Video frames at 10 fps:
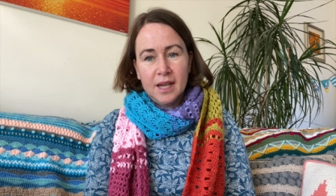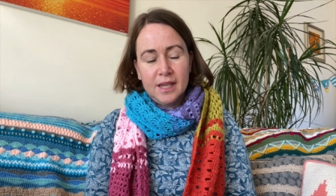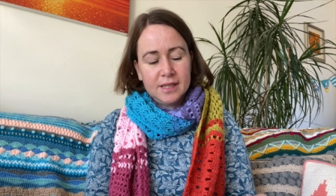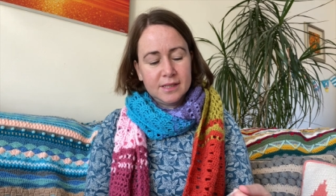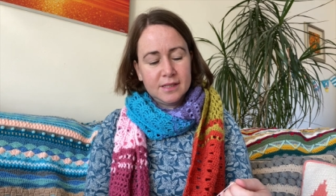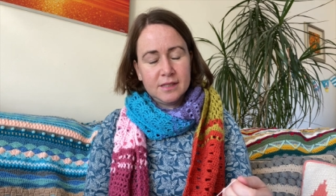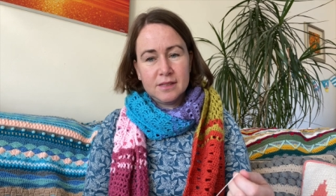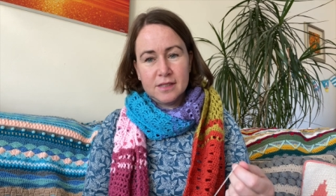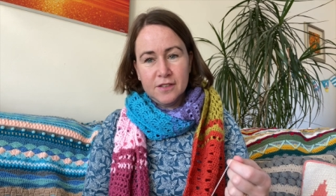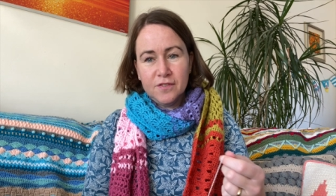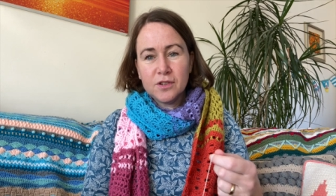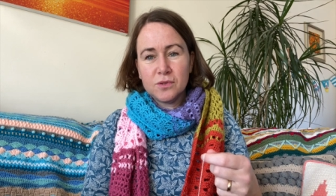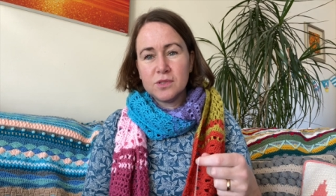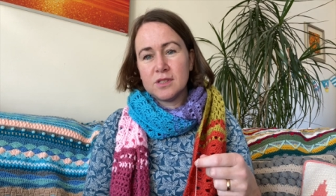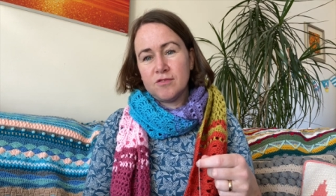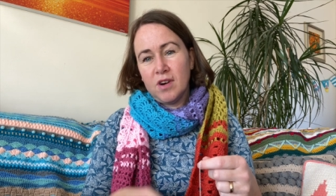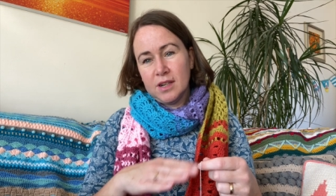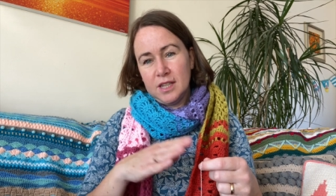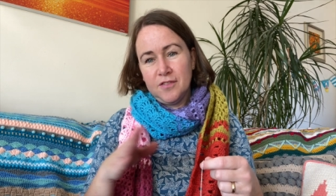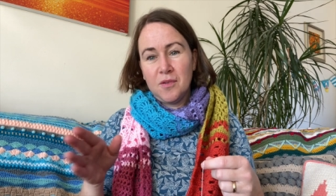It's difficult to
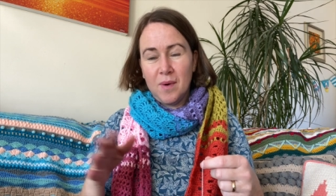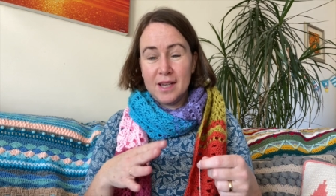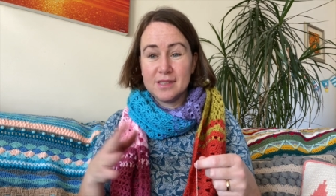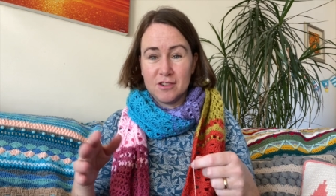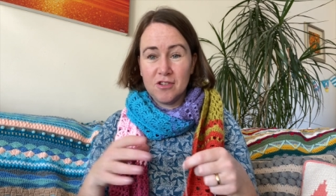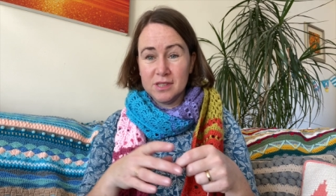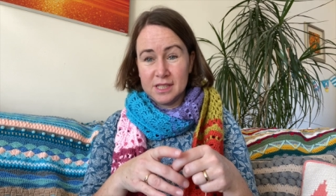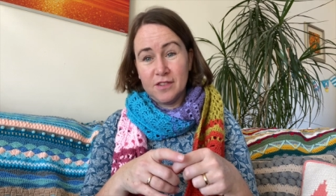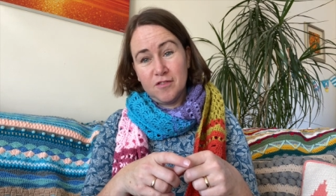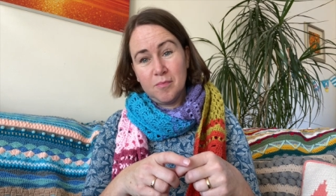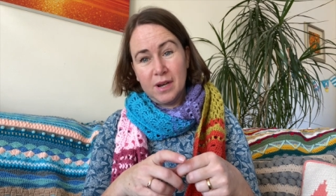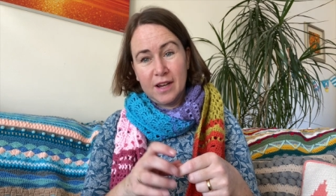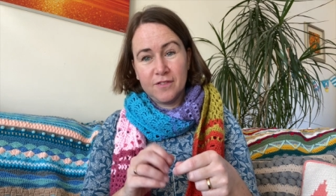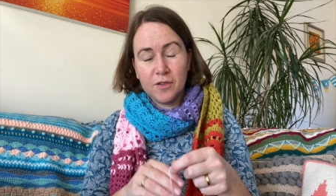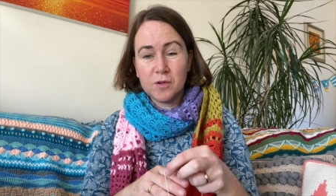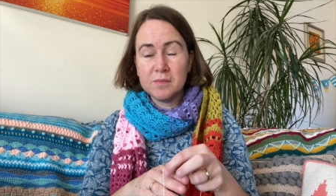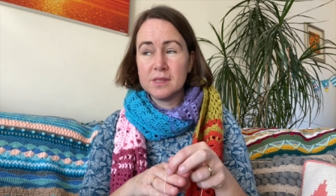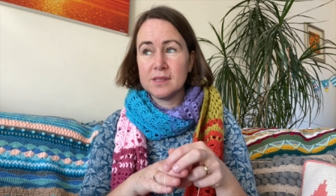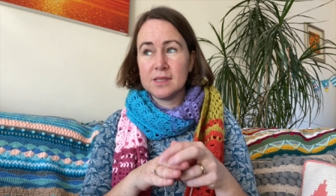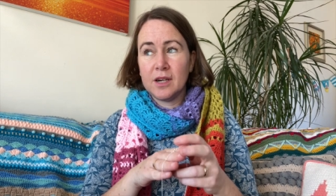run giveaways across different
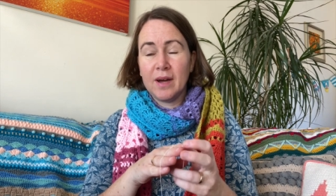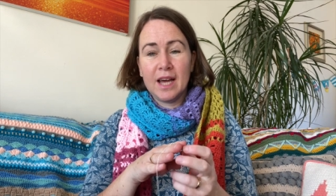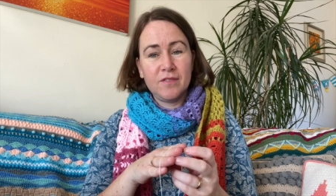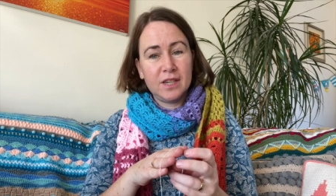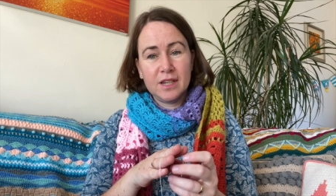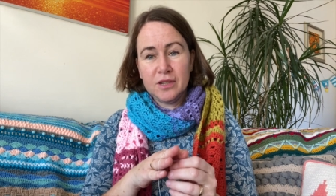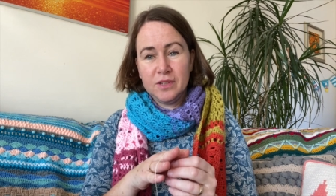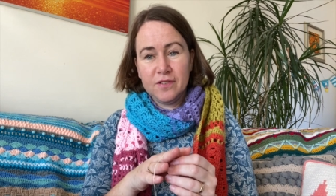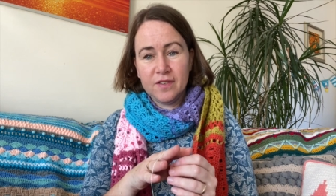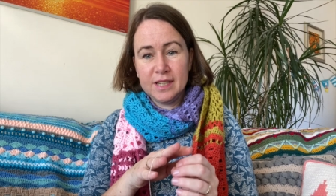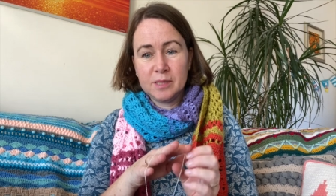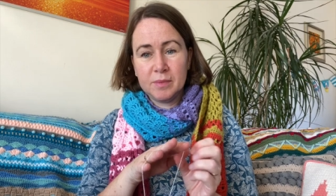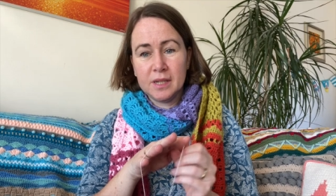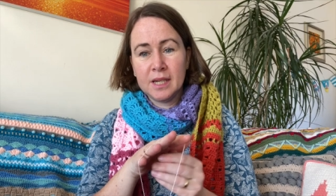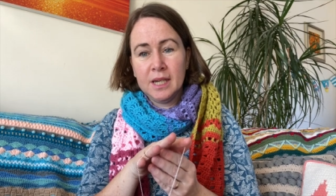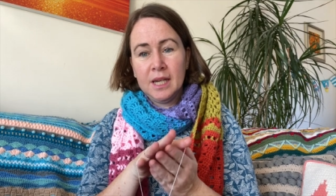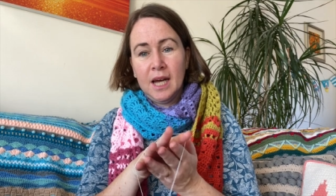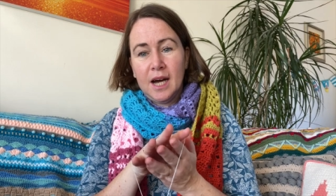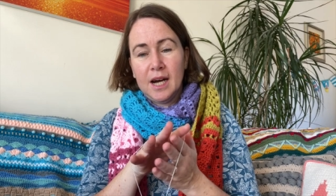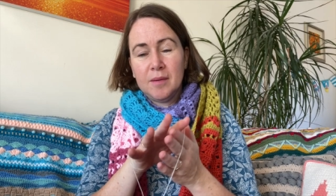platforms, so I haven't included Facebook.
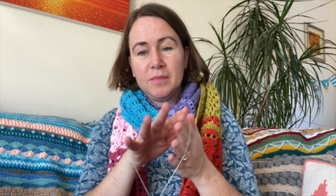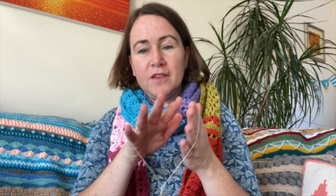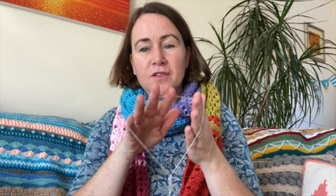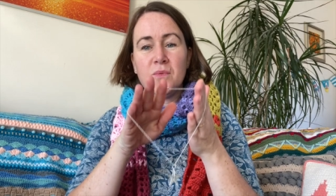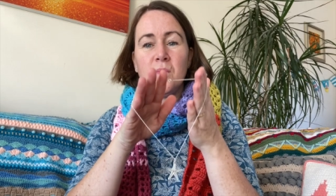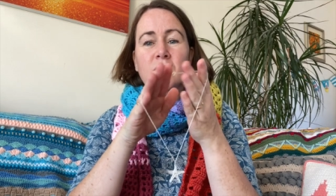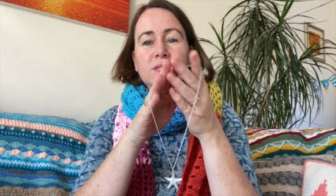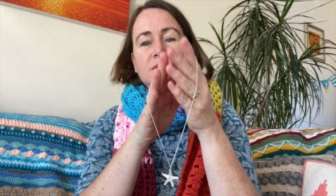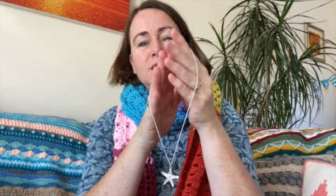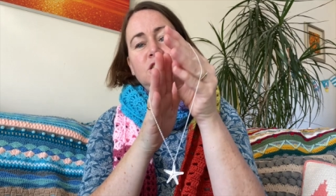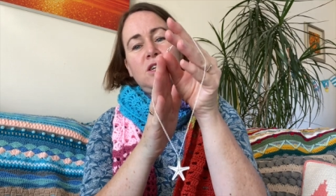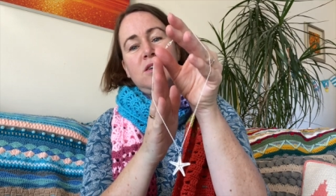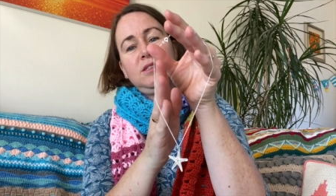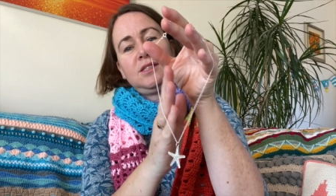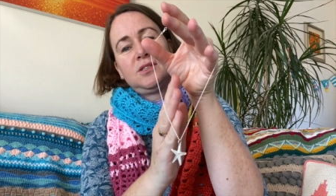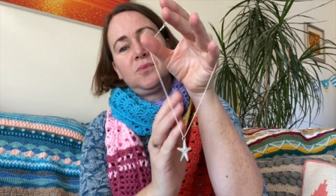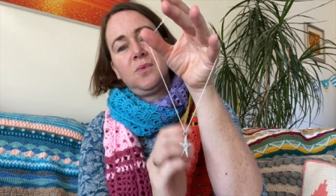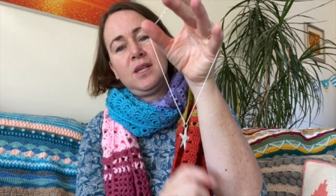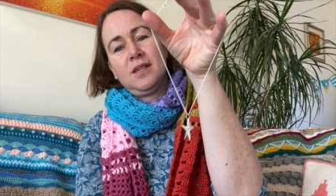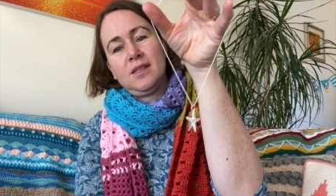But if you want a chance to
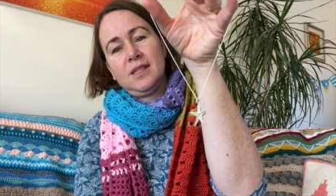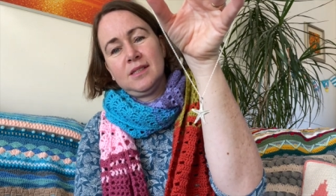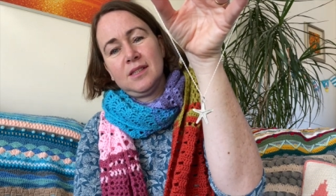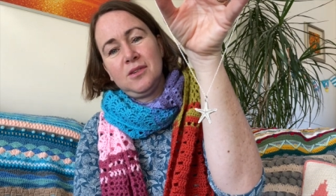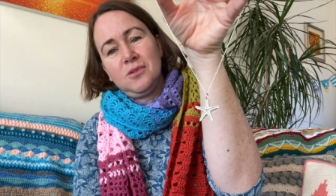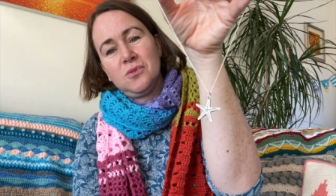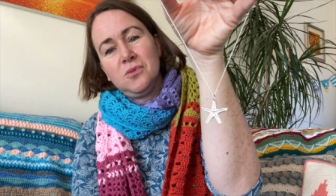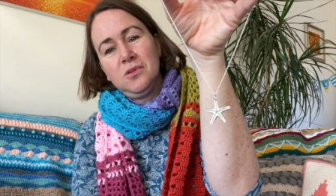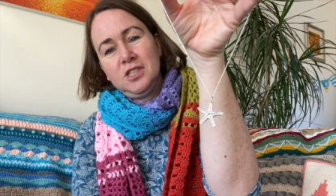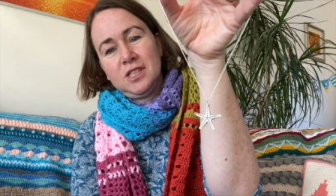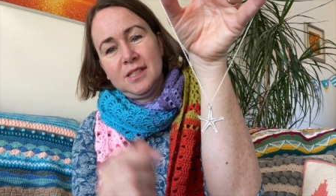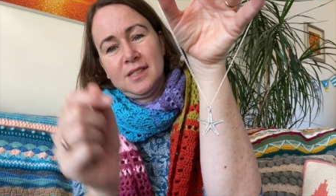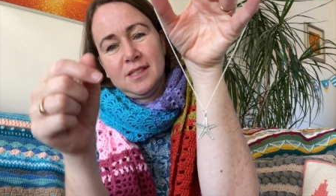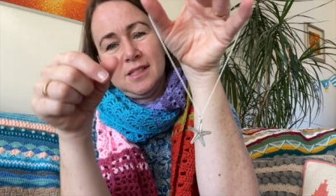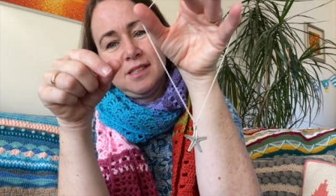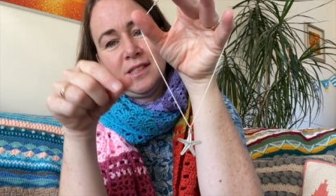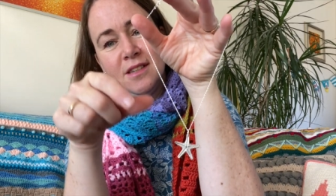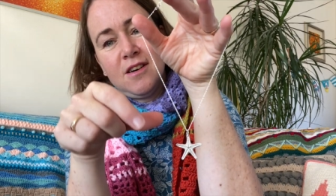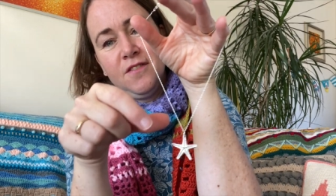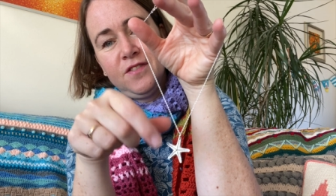win this gorgeous
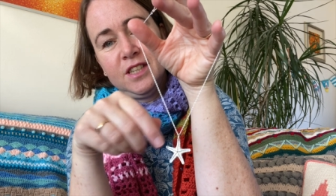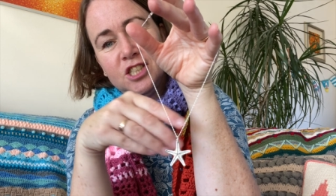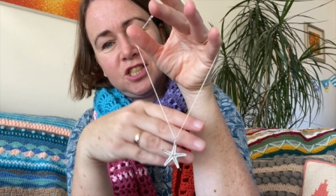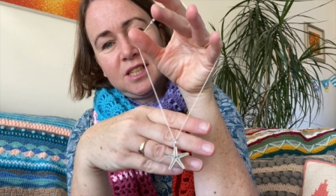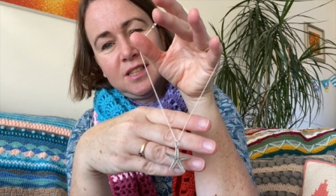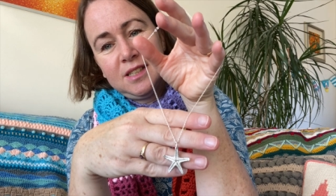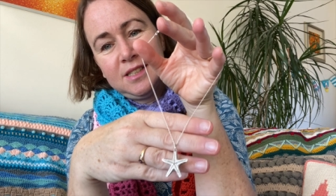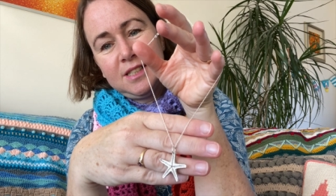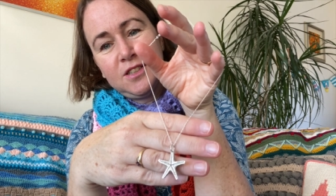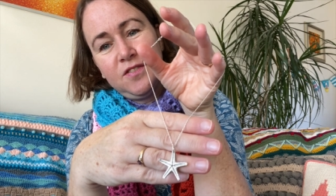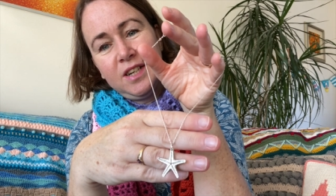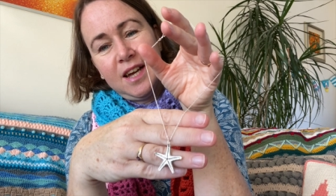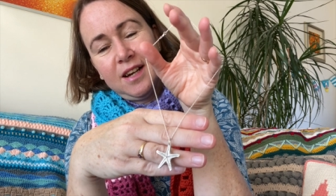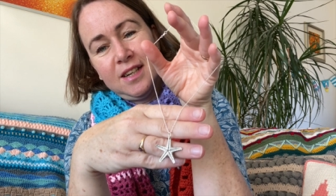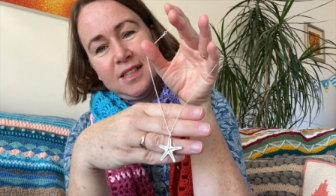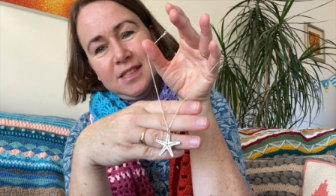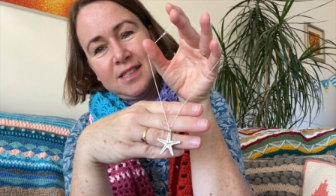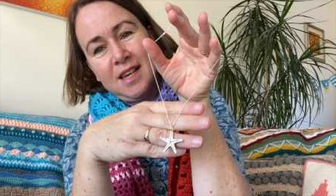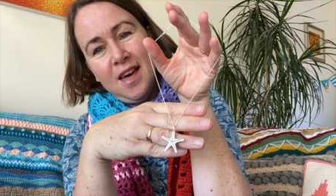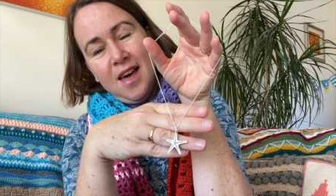starfish silver necklace